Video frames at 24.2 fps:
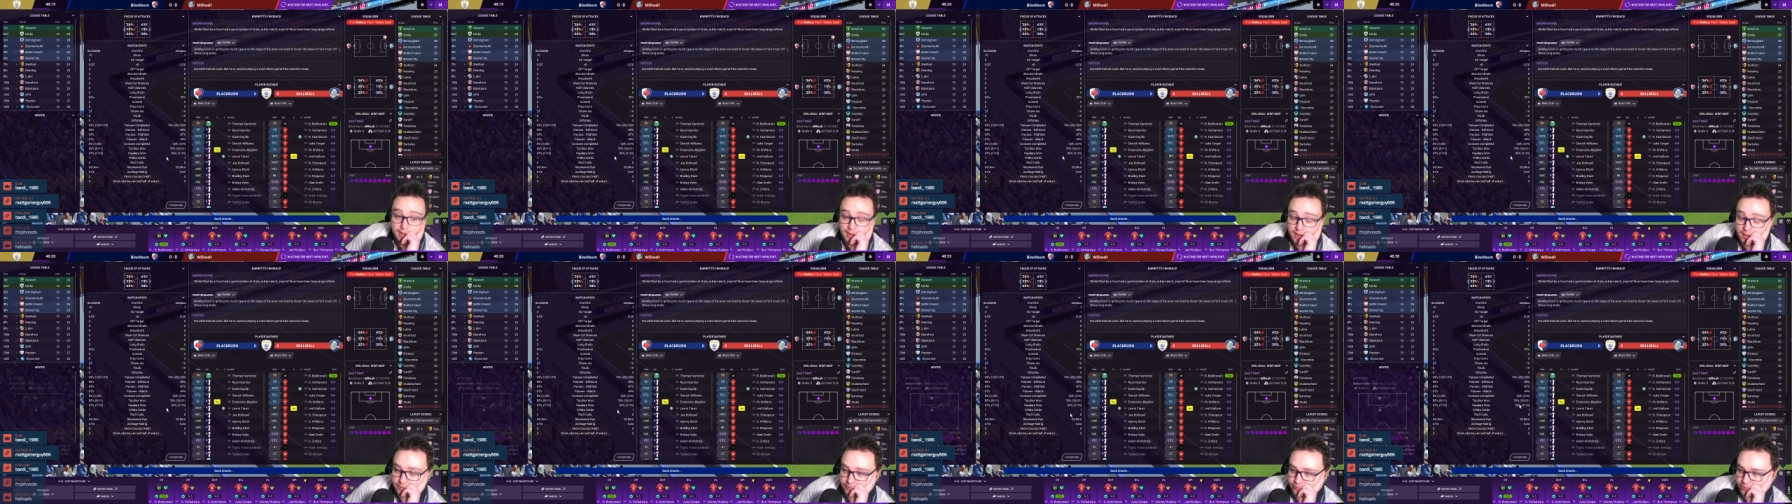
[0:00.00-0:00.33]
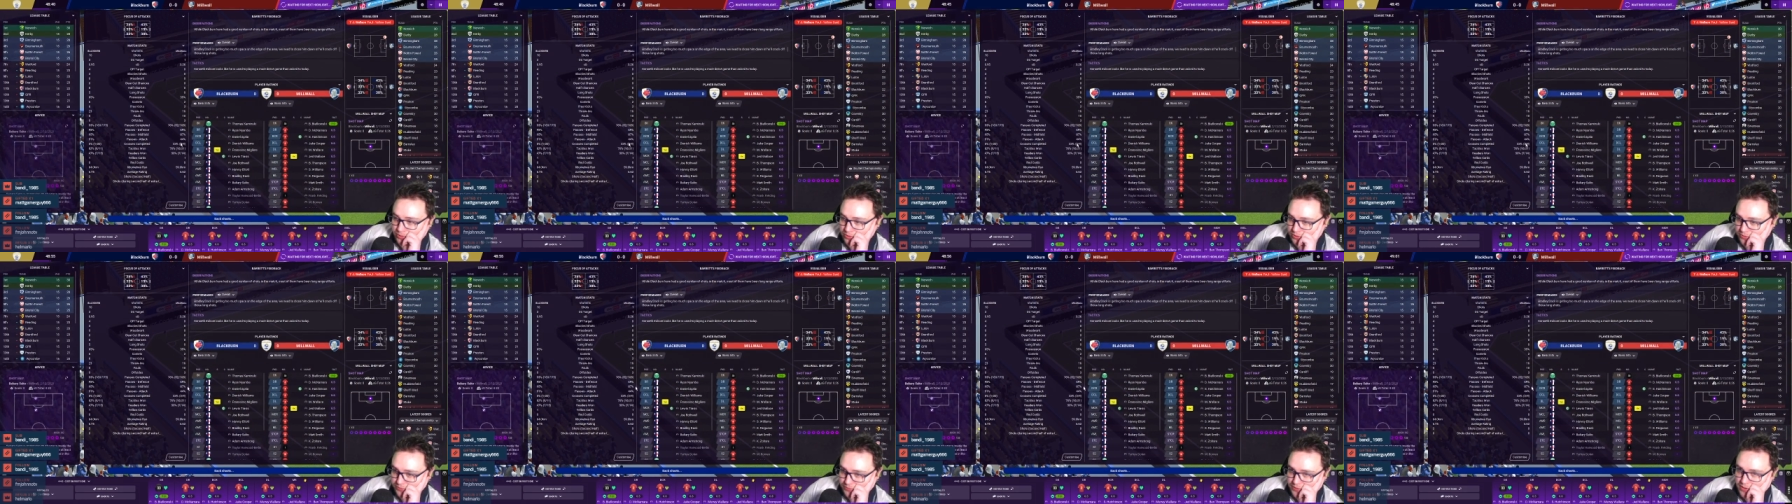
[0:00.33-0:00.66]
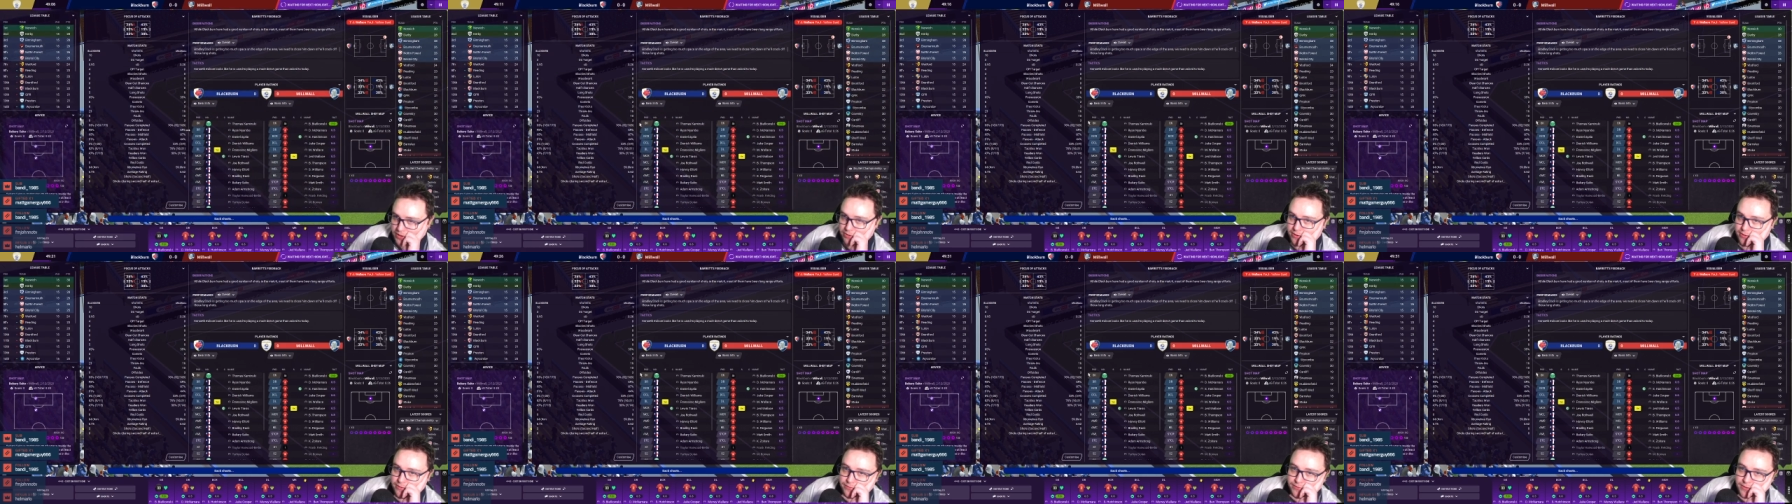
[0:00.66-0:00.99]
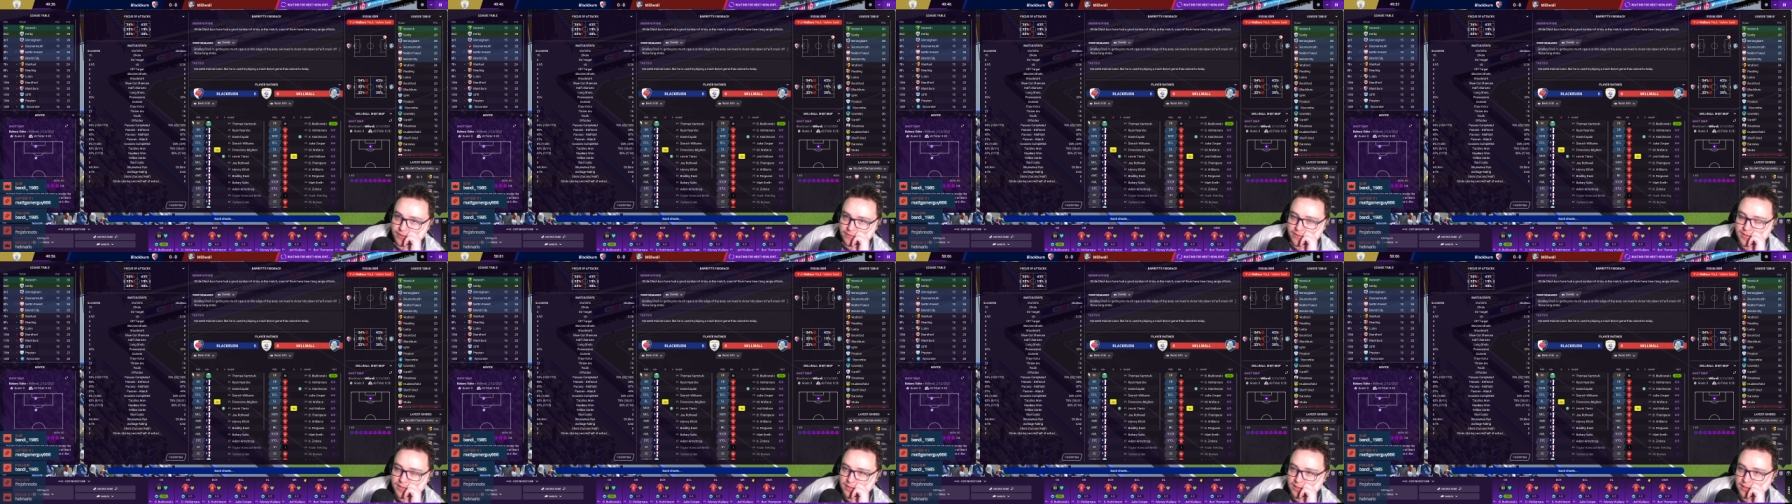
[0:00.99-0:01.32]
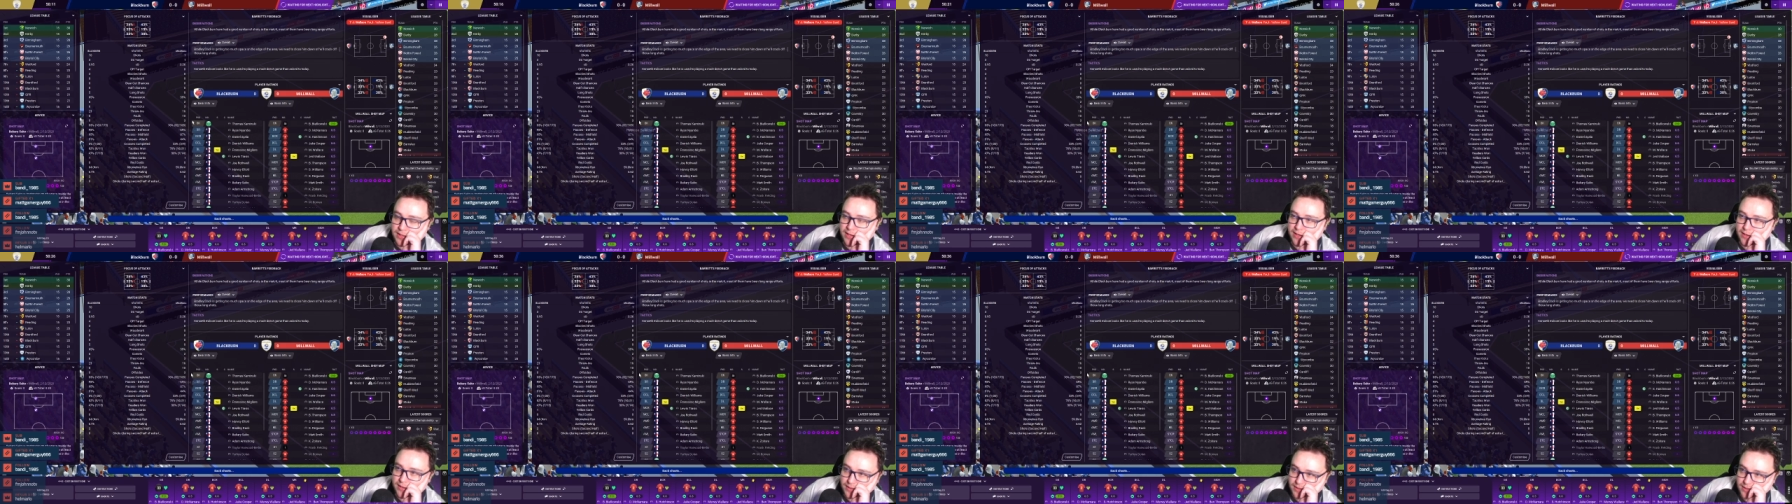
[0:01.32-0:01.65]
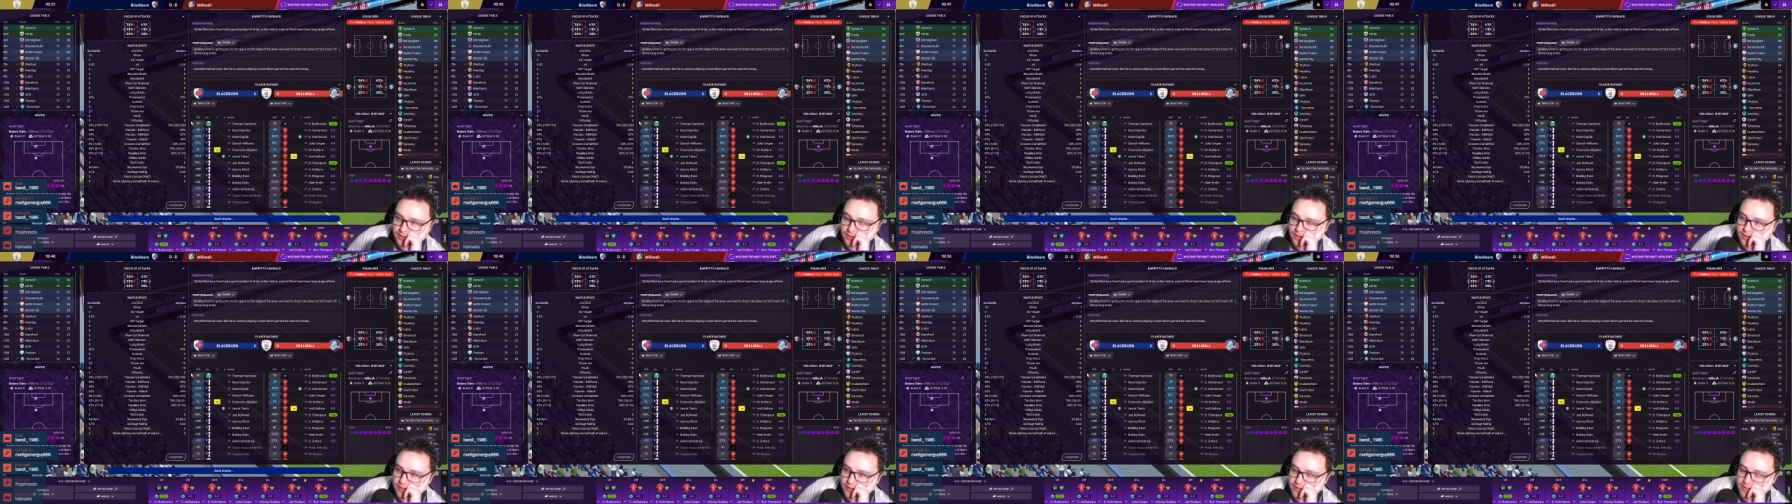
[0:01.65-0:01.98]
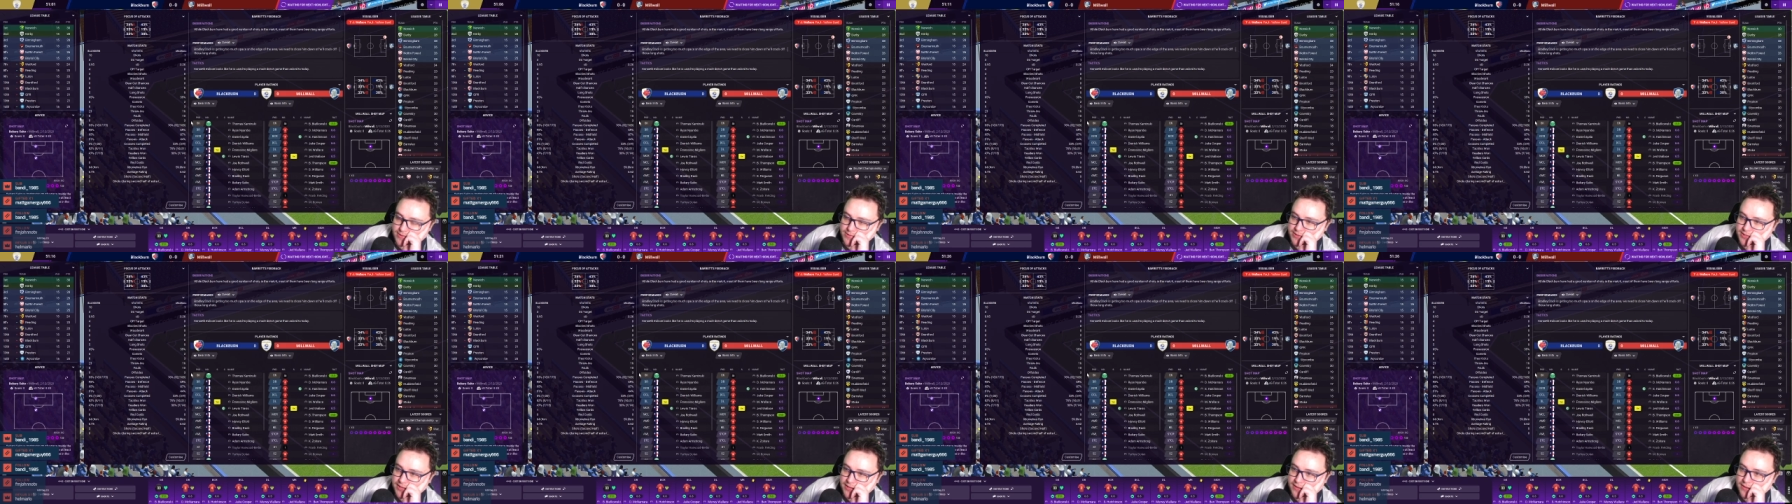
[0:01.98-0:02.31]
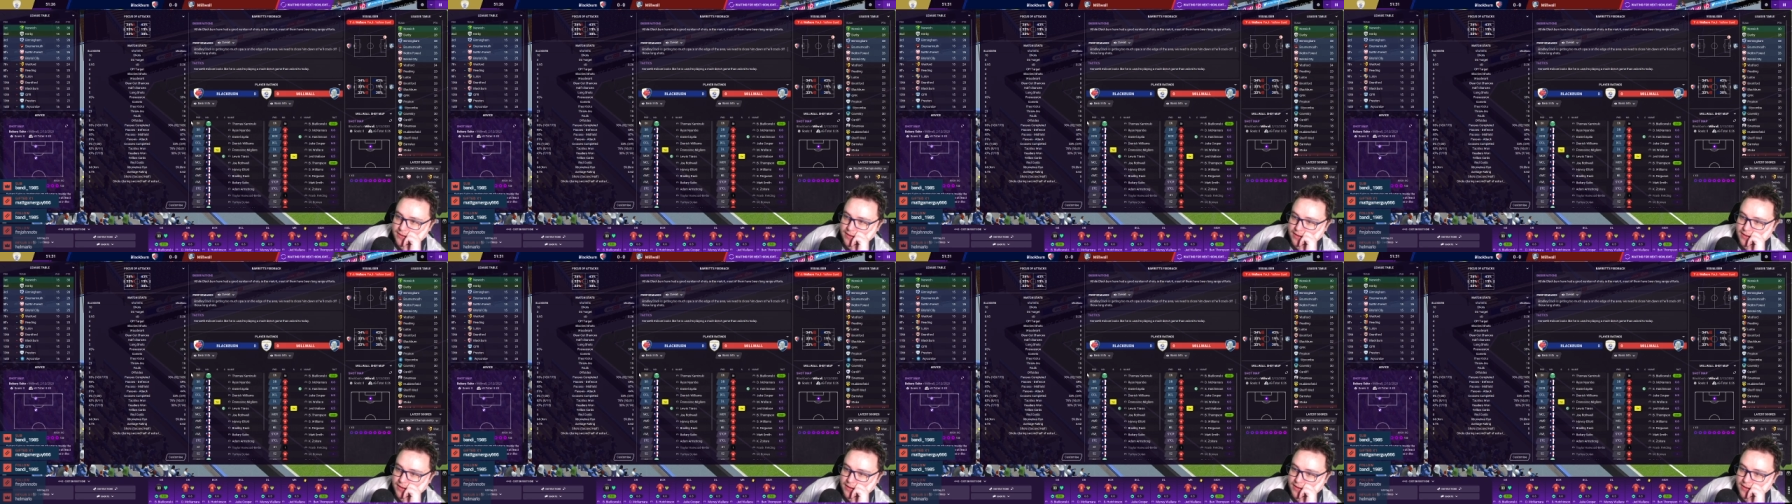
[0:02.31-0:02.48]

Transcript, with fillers: Ivan's very vividly using